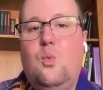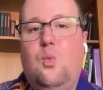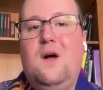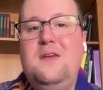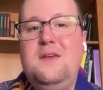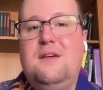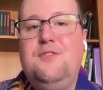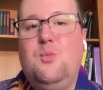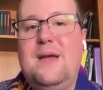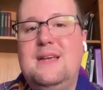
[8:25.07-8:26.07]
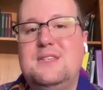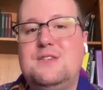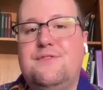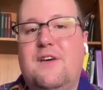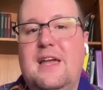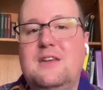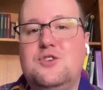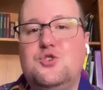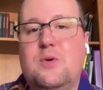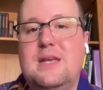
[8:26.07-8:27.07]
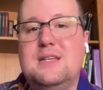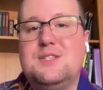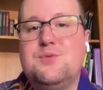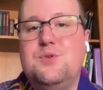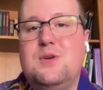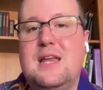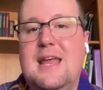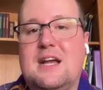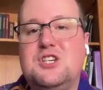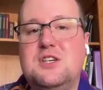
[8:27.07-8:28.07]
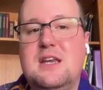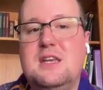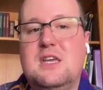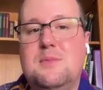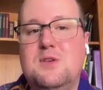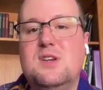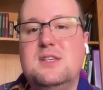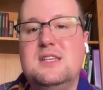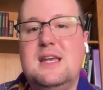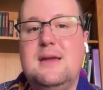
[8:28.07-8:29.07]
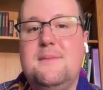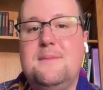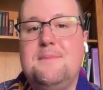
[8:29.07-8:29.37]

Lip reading: One of the ways to find joy is through connection and community.